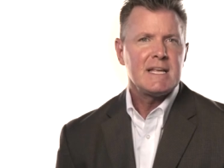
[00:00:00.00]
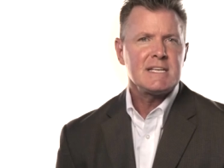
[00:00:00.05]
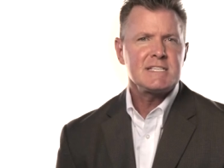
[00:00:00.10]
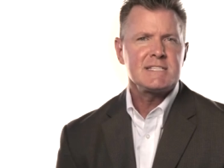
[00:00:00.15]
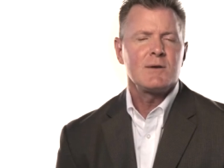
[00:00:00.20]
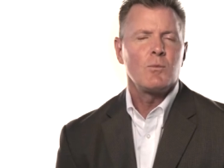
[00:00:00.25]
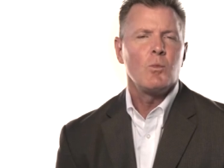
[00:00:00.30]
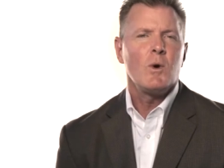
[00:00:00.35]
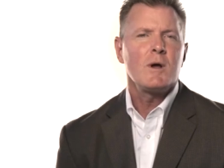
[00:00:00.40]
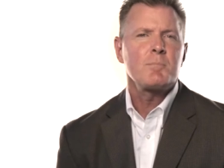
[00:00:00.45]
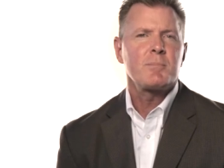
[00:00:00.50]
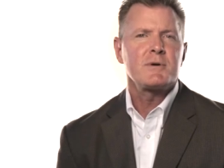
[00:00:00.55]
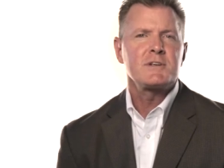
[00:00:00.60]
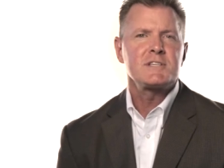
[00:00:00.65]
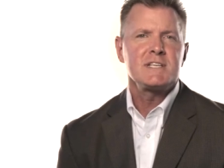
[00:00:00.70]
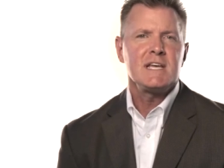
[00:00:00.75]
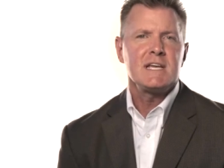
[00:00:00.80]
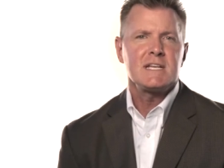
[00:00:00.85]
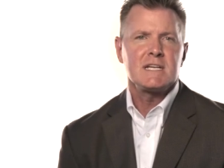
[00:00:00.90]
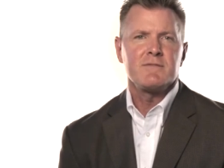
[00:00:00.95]
Less than
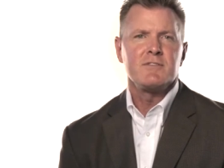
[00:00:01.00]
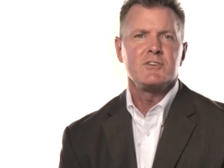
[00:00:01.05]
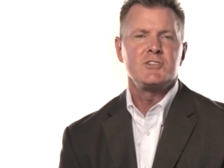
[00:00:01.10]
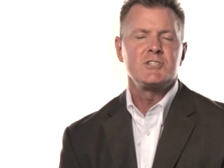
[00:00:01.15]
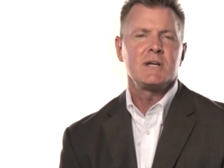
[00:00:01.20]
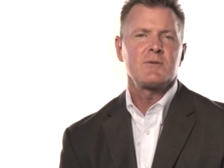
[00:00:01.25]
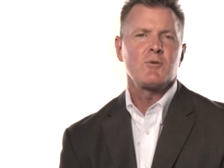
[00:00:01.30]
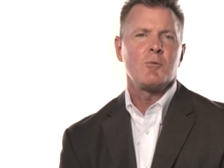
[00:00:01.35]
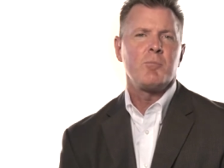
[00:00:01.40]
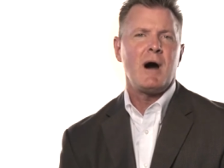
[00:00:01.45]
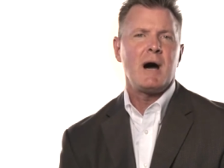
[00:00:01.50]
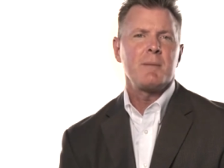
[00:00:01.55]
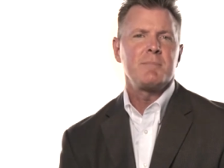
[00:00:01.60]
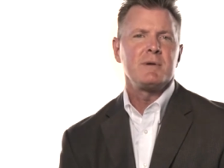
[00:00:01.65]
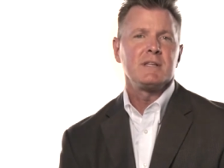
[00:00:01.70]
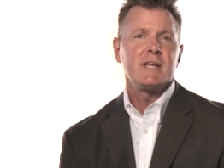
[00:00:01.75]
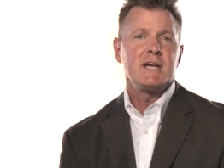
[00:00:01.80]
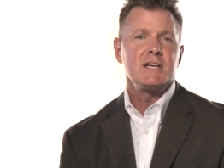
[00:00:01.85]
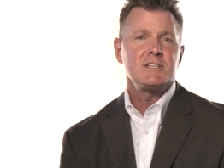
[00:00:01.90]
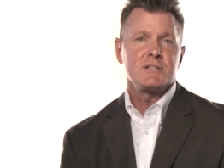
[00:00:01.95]
1% of the general
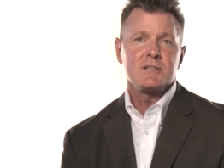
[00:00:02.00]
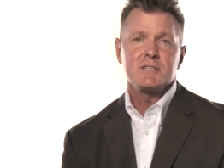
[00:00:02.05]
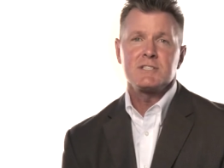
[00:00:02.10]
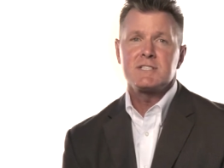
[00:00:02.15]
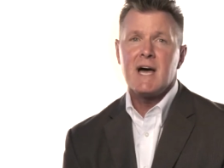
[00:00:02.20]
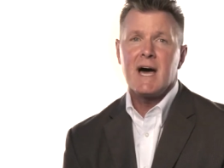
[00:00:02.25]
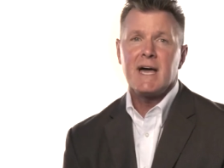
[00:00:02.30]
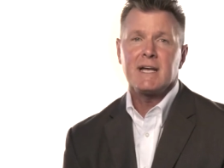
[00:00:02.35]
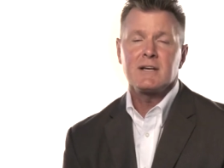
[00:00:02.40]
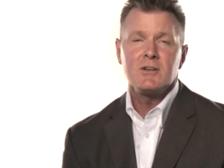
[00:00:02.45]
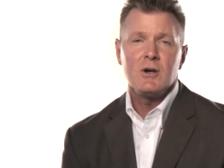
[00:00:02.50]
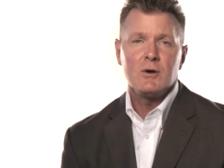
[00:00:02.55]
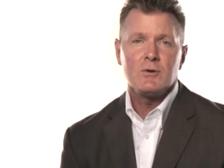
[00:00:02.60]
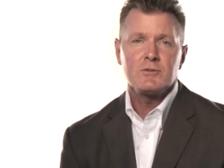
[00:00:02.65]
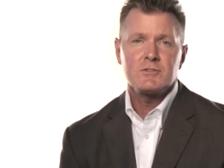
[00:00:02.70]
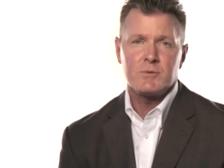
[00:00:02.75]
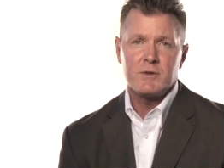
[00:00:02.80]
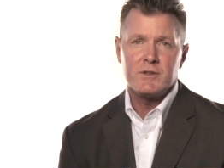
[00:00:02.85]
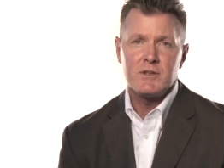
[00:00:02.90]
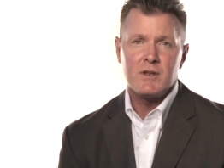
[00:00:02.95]
population is
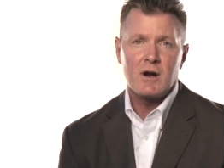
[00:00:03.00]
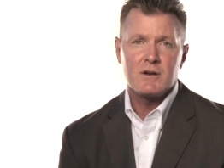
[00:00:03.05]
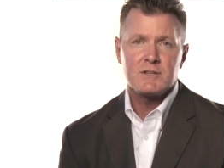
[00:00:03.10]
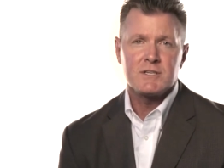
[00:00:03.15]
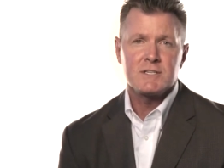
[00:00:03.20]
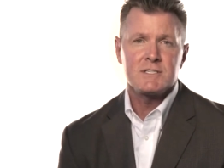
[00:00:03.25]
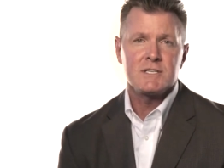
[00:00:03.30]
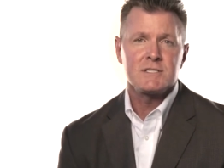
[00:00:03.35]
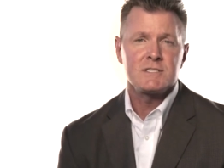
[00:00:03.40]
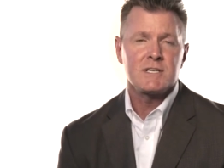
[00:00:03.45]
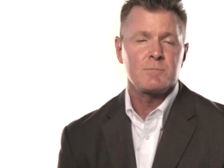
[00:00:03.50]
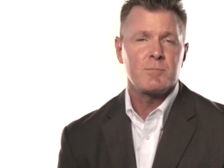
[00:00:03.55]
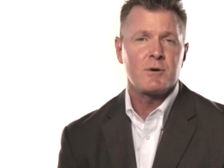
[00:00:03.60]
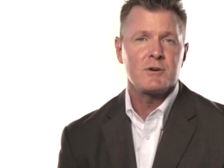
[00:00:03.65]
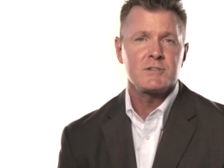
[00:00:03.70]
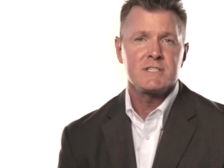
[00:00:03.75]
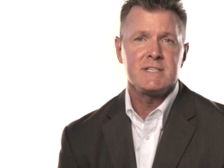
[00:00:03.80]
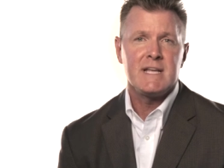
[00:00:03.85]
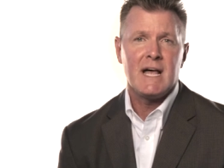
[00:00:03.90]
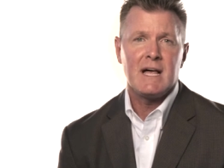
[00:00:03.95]
diagnosed with narcissistic
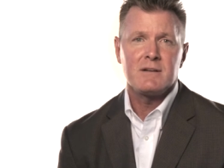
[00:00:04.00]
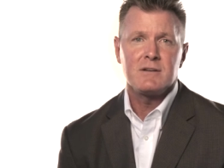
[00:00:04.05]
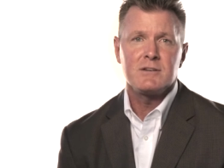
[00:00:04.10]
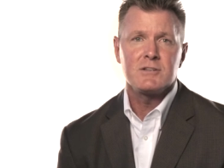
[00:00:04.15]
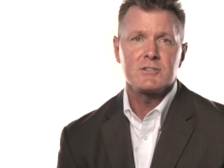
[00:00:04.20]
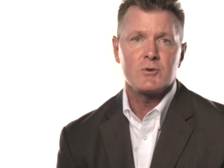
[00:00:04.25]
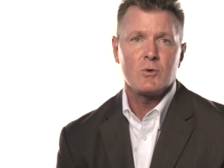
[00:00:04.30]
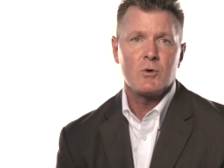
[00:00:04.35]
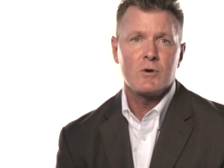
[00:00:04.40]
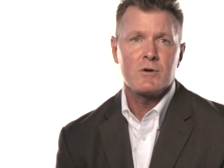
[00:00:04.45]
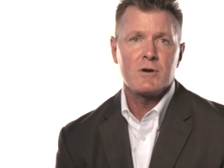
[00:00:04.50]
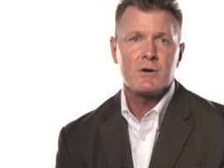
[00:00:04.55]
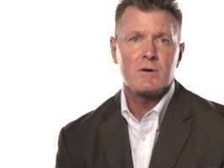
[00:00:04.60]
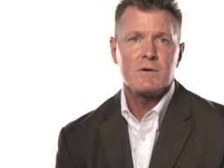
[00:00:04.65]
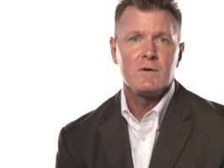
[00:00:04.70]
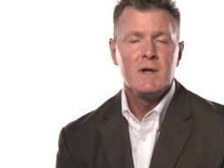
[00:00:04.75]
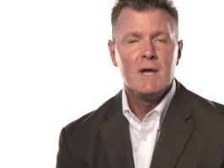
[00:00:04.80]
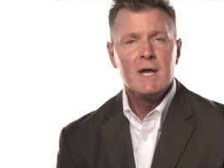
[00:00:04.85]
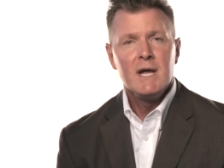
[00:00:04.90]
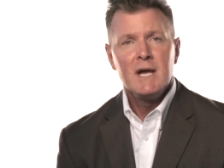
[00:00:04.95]
personality disorder.
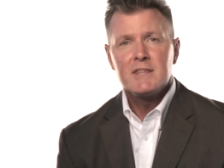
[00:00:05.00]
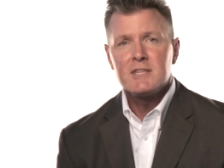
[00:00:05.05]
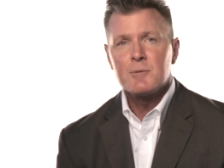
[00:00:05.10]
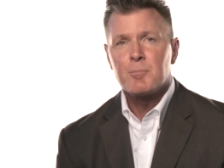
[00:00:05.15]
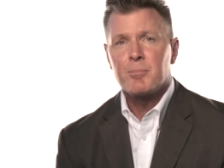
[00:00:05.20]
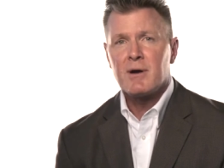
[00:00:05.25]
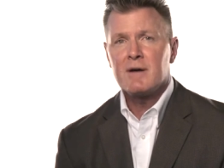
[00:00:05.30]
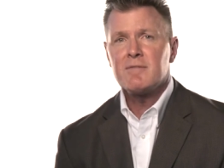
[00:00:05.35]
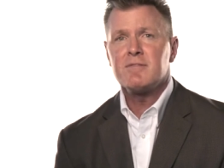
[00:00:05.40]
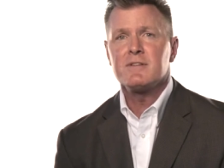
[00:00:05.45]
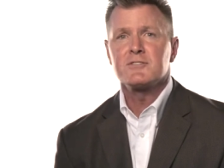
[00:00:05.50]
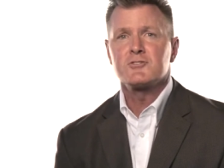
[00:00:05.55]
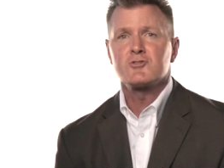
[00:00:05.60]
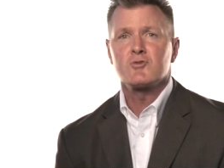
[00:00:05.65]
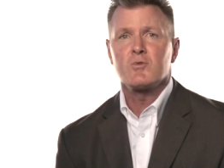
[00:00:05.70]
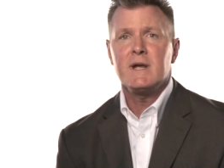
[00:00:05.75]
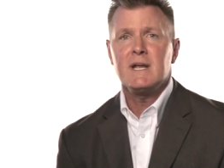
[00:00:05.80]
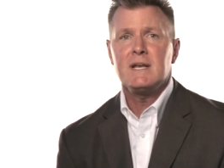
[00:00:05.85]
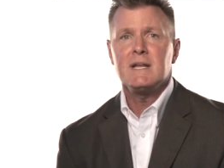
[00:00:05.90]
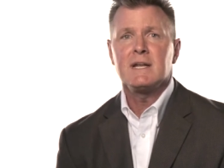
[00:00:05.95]
The
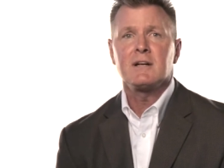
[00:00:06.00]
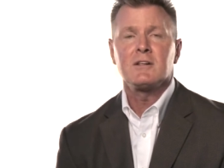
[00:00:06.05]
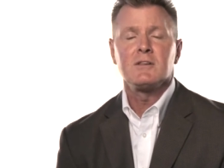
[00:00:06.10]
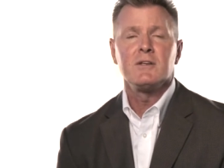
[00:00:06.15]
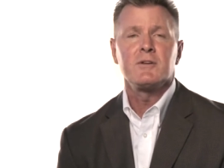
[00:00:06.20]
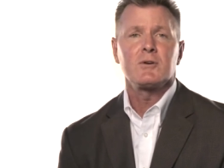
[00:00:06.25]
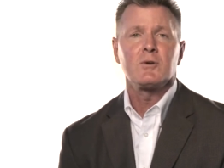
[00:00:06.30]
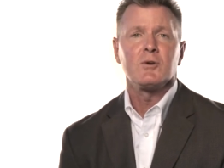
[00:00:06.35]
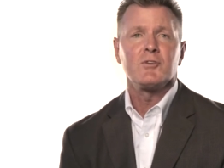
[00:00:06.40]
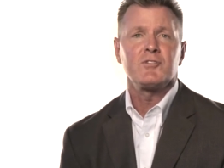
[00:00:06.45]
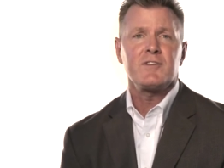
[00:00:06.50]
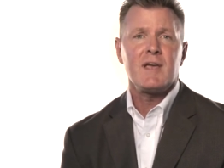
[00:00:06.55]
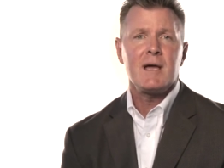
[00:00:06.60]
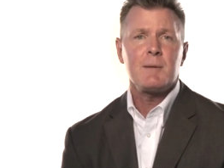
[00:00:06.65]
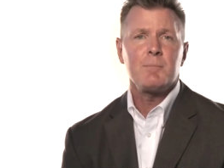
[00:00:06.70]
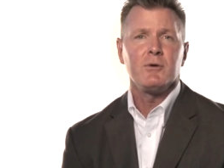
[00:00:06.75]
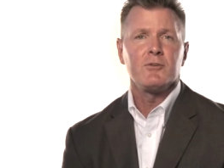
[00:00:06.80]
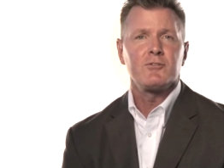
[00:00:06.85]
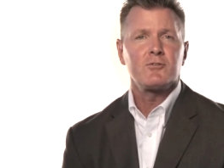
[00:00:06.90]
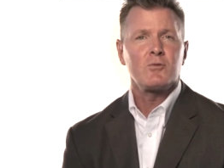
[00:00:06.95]
prevalence rate in clinical
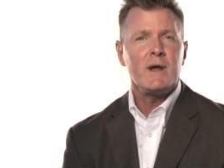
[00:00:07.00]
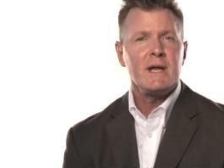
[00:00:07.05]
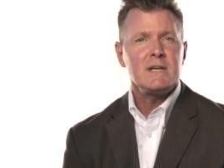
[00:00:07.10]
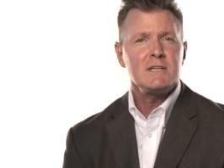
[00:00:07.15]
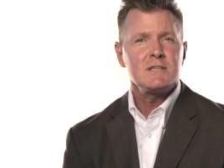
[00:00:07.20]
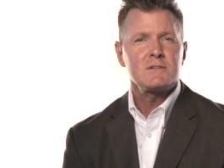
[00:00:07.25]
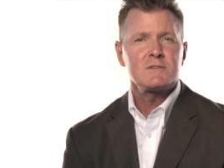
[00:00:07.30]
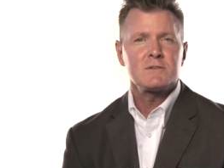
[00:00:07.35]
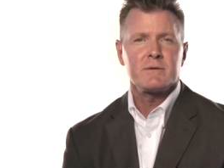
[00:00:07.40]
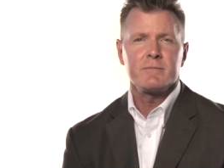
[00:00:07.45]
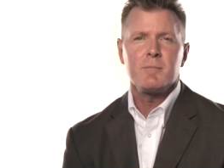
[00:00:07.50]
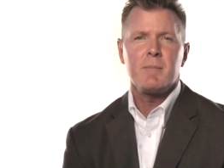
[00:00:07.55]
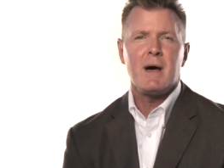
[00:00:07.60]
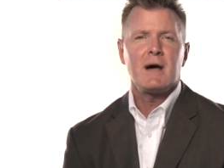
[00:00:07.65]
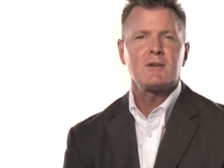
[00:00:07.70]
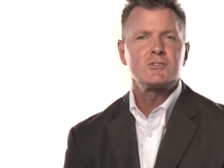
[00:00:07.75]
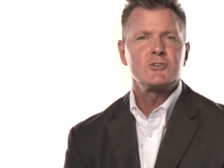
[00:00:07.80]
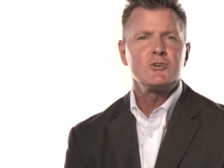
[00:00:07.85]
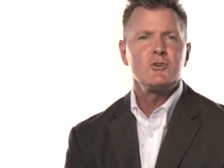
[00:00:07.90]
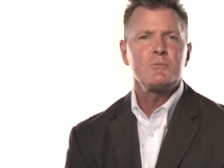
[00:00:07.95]
samples ranges from
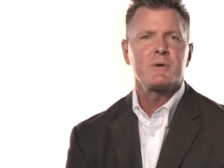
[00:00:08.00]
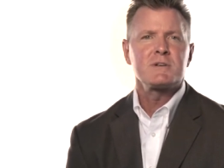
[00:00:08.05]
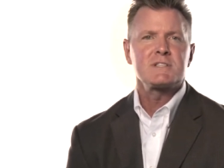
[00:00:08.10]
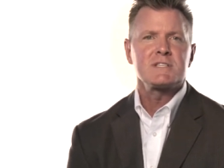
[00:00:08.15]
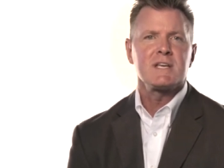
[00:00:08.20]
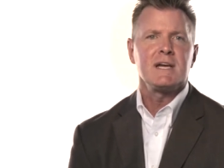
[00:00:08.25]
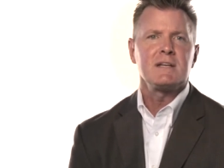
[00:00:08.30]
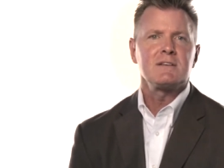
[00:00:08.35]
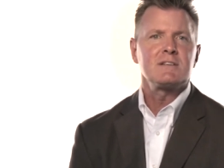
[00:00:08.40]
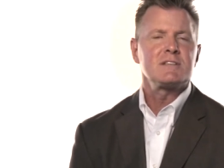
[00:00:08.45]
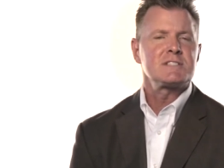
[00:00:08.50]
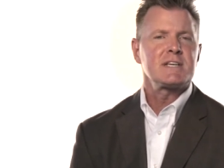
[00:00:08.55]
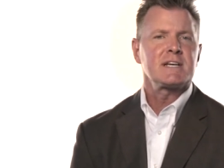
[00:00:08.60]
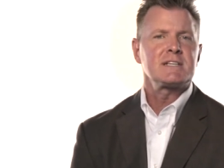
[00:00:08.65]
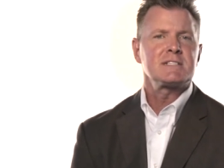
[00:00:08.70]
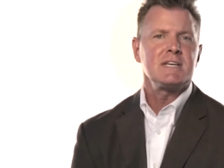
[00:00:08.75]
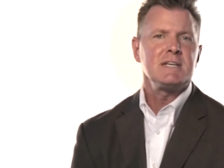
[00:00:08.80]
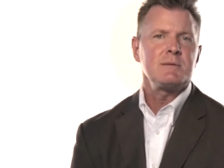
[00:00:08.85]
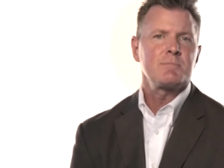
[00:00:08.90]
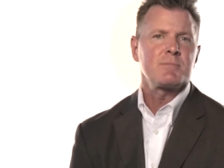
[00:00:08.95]
about 2% to
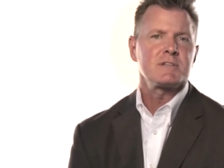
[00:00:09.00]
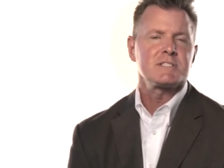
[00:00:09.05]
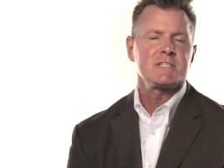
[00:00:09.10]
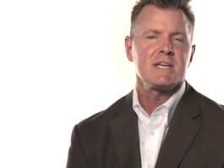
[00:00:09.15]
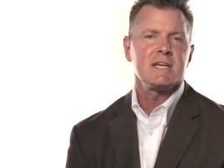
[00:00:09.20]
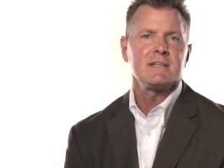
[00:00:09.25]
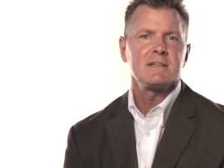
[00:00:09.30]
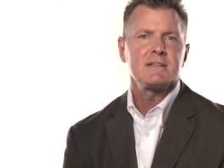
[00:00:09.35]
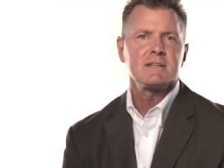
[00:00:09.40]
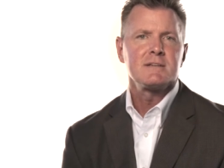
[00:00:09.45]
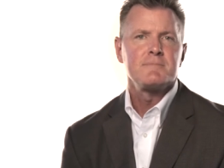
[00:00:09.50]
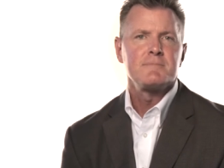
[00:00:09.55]
16%.